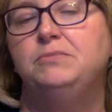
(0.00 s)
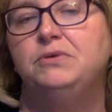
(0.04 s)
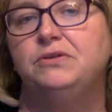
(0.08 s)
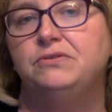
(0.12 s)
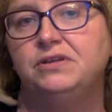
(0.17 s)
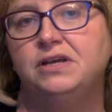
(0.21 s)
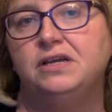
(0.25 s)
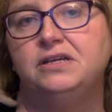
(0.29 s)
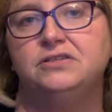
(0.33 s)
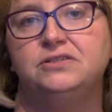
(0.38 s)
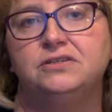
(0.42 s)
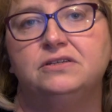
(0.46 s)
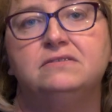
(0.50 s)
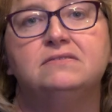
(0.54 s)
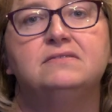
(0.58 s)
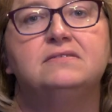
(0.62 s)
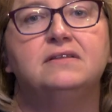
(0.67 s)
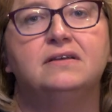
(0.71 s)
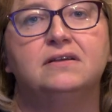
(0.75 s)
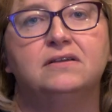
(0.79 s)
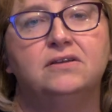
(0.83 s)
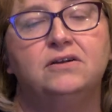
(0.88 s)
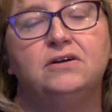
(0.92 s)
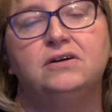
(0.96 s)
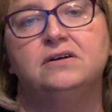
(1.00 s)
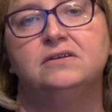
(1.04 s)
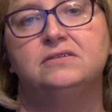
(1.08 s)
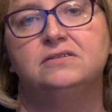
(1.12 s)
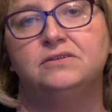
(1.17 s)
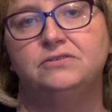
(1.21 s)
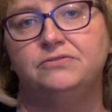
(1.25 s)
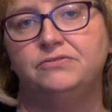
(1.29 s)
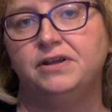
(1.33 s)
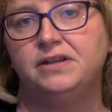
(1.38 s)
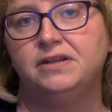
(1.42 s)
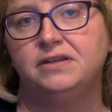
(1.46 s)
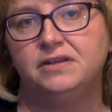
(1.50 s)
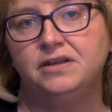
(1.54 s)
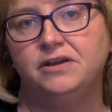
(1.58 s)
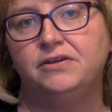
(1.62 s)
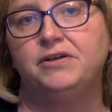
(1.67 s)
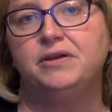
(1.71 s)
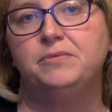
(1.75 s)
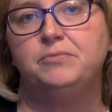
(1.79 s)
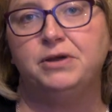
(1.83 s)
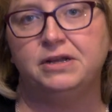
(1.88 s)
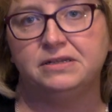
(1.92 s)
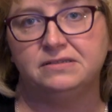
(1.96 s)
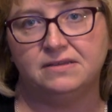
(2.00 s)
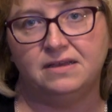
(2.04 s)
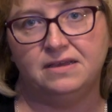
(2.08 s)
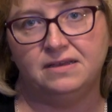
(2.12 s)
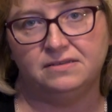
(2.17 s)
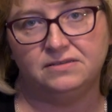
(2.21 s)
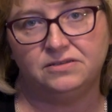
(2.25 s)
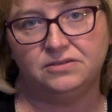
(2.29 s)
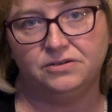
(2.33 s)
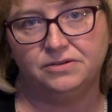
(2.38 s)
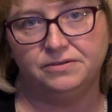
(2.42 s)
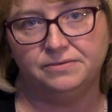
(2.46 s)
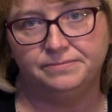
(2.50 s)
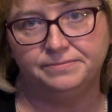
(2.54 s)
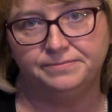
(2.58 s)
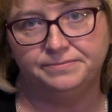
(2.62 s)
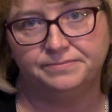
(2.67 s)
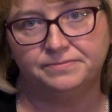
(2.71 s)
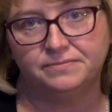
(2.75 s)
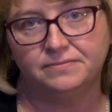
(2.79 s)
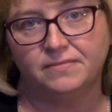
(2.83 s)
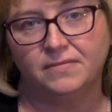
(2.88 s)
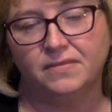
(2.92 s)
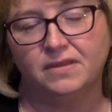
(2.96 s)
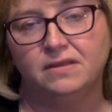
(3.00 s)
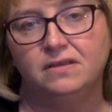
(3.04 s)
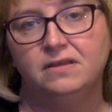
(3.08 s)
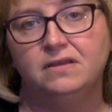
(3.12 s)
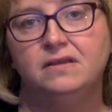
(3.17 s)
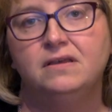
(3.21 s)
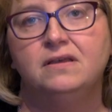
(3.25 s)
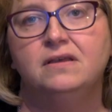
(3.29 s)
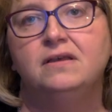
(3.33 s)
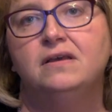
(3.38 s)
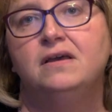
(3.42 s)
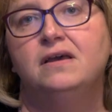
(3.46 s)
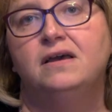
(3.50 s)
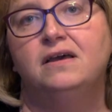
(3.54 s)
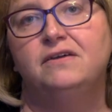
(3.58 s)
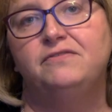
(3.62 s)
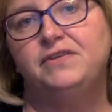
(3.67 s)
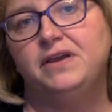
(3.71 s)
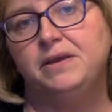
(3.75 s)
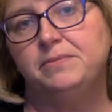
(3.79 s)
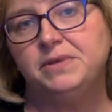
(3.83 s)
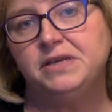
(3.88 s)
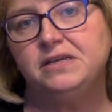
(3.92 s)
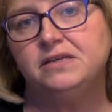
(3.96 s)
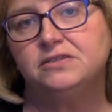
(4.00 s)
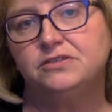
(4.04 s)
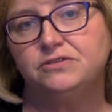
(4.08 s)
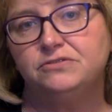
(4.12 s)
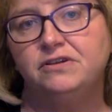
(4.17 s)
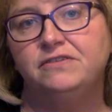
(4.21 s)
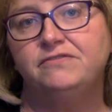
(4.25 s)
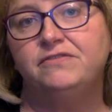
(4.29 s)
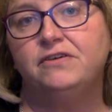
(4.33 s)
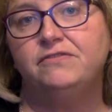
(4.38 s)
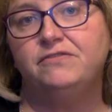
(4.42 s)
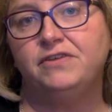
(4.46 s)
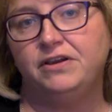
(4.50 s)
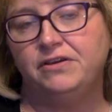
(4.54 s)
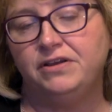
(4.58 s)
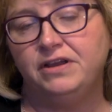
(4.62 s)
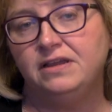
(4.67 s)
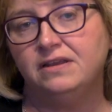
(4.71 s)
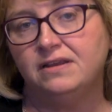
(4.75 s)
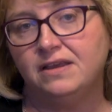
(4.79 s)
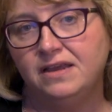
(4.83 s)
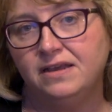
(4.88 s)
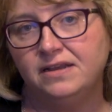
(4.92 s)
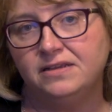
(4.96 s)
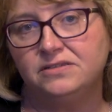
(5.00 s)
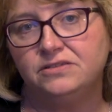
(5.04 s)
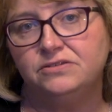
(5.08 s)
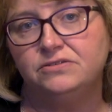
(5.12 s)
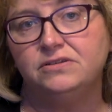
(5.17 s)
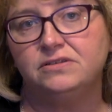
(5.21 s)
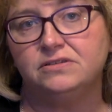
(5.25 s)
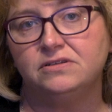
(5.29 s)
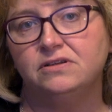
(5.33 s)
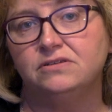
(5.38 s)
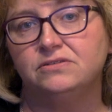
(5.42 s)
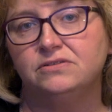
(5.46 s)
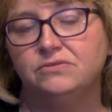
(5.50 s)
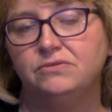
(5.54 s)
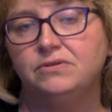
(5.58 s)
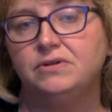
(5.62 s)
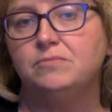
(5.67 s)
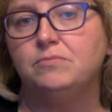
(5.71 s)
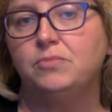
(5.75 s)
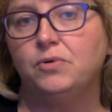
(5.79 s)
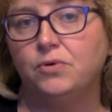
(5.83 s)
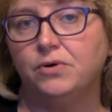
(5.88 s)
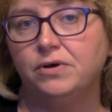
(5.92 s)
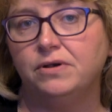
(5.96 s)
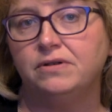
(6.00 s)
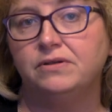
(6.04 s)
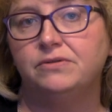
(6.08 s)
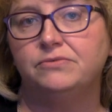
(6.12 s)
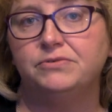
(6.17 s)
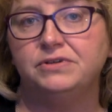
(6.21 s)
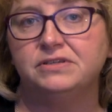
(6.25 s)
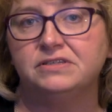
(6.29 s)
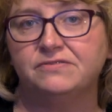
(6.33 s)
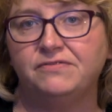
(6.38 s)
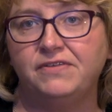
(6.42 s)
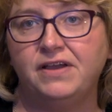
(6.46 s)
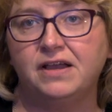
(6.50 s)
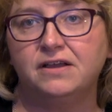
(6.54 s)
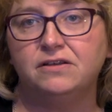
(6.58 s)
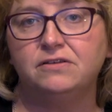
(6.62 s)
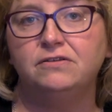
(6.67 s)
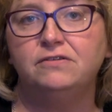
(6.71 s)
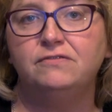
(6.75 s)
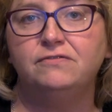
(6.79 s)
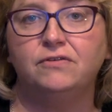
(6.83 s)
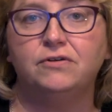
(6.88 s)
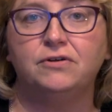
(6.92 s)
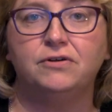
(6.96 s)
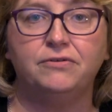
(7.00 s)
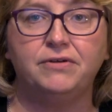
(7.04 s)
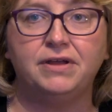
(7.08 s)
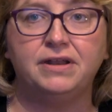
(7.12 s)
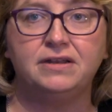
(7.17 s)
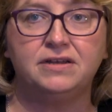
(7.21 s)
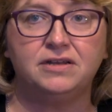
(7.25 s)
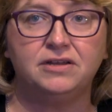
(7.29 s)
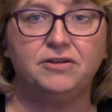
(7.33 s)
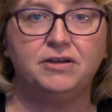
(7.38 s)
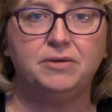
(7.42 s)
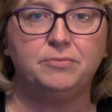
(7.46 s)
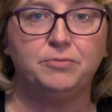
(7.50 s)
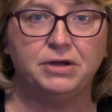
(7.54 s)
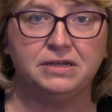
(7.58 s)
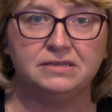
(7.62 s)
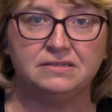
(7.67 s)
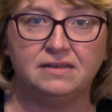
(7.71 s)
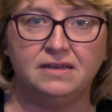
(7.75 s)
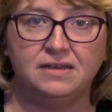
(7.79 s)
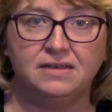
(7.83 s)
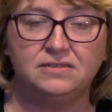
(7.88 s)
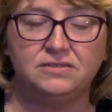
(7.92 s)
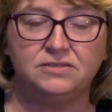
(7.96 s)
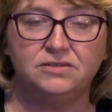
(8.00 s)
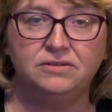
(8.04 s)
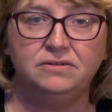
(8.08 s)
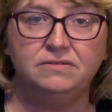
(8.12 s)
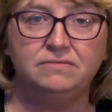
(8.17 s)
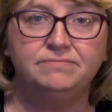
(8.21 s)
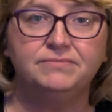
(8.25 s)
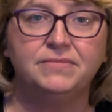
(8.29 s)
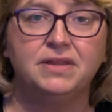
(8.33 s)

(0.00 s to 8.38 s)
mutations that cause hereditary breast cancer. A family history of ovarian cancer is also an important risk factor for hereditary breast cancer,